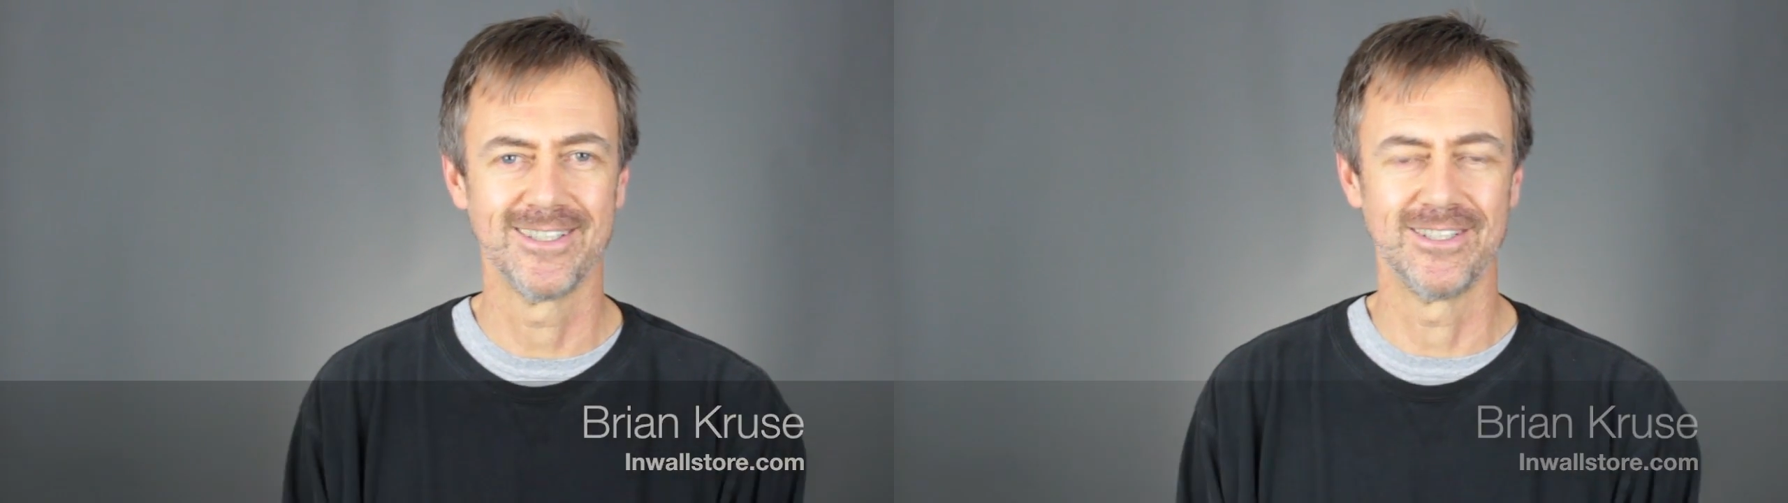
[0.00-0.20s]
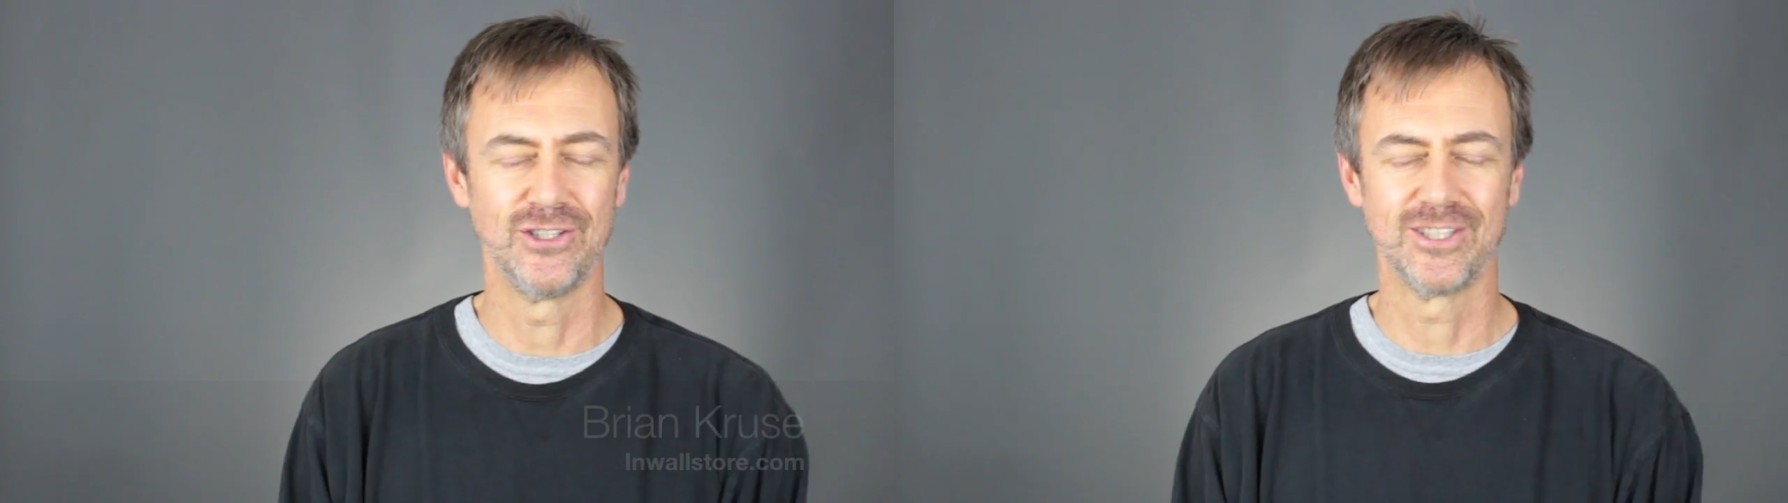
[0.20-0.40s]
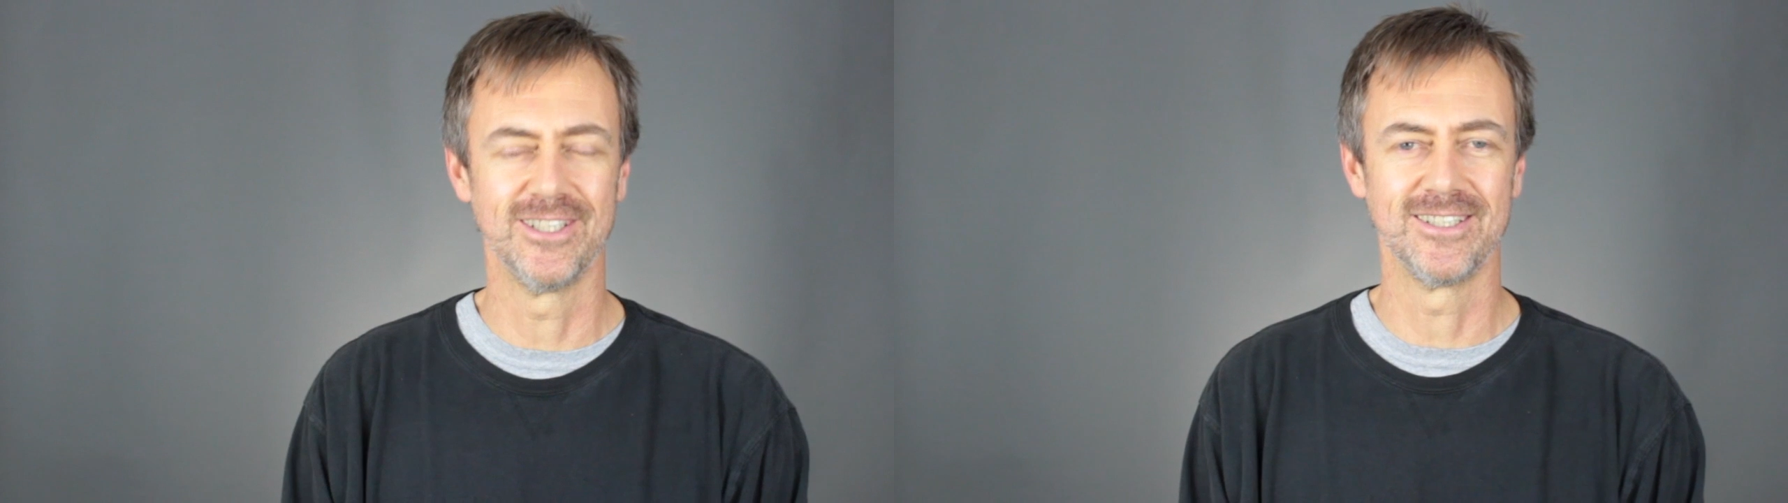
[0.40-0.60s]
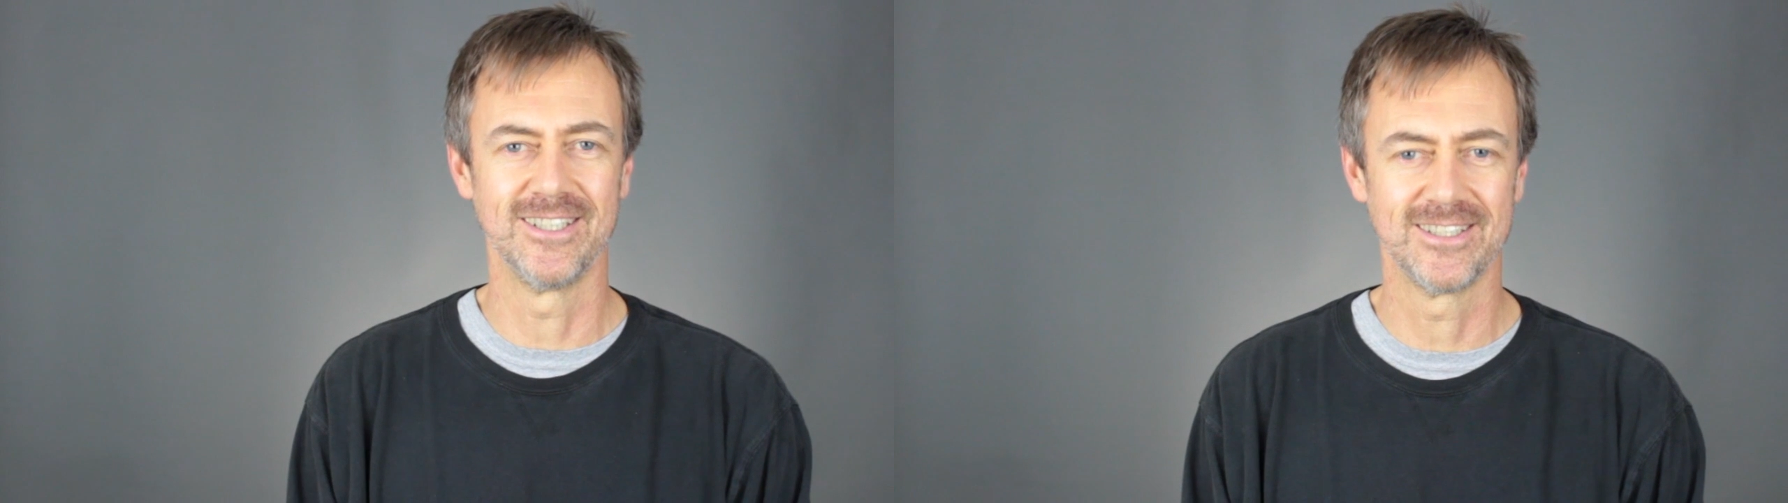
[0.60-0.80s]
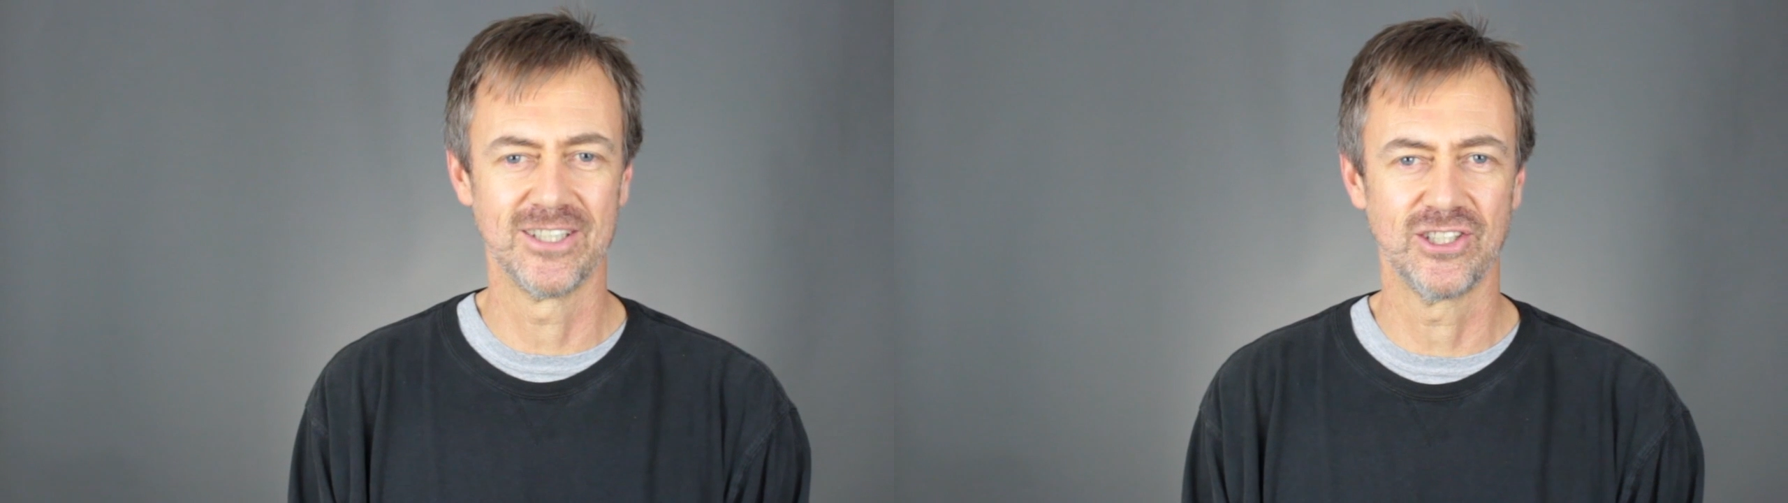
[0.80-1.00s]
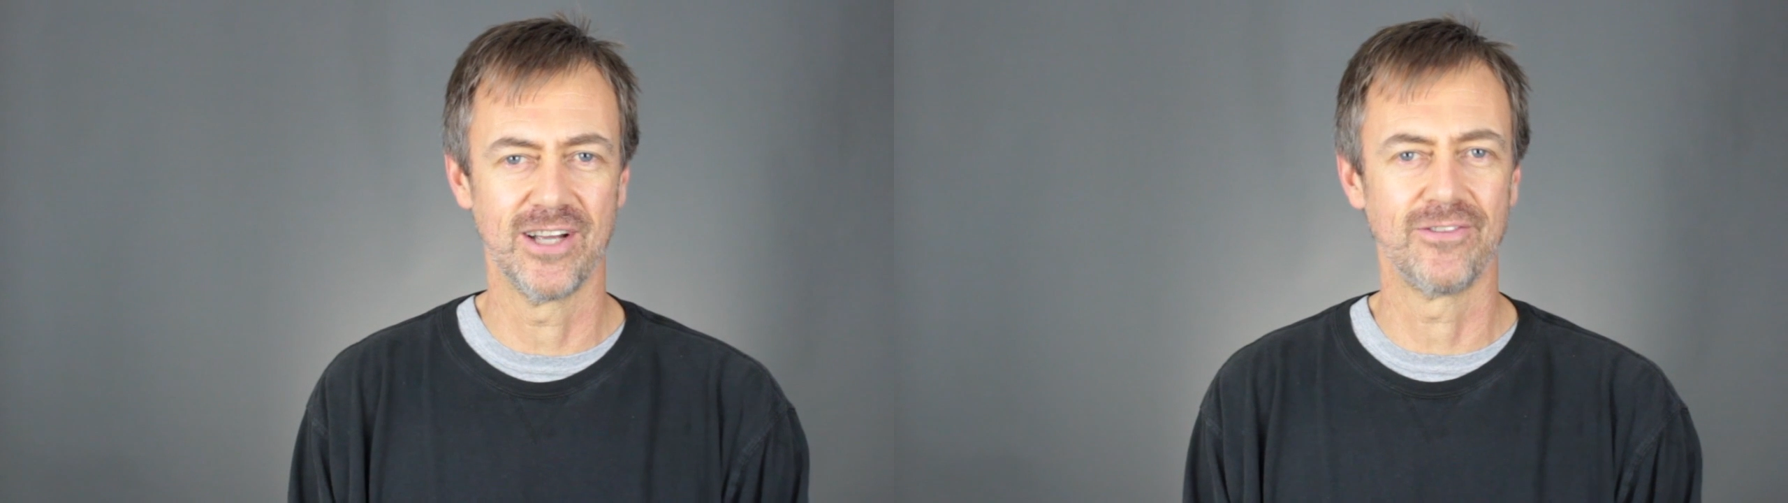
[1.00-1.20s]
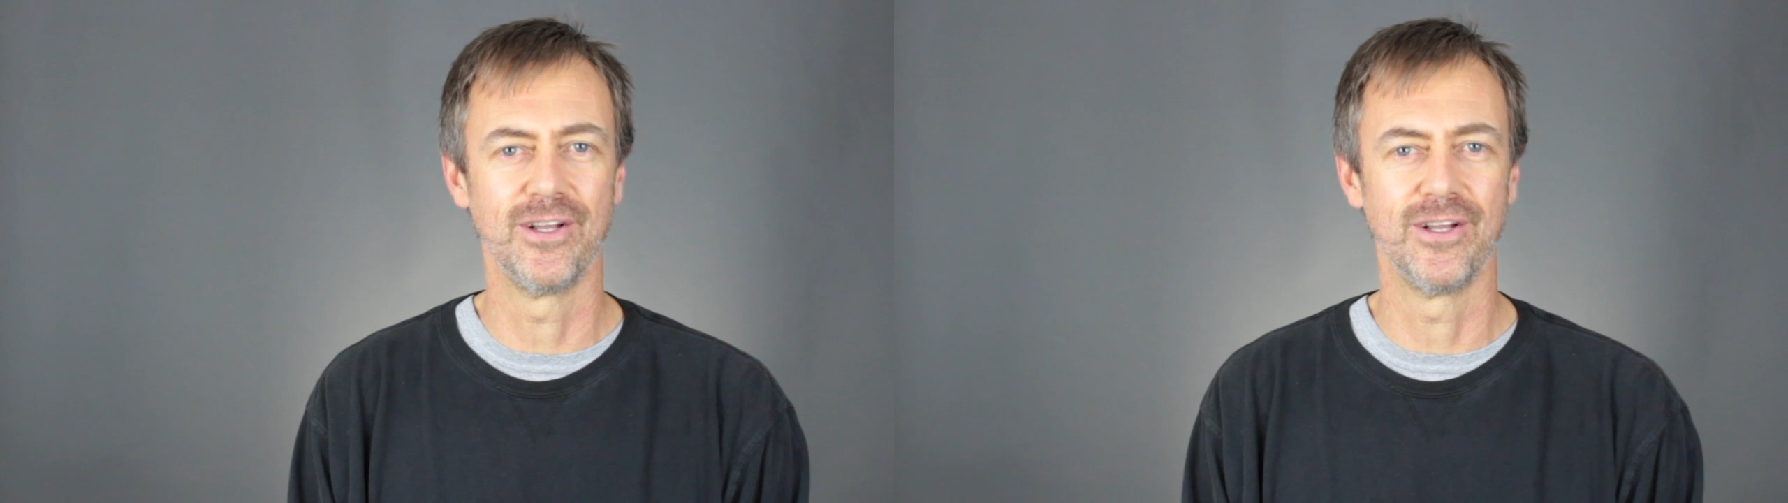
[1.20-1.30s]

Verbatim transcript: It just doesn't exist. You have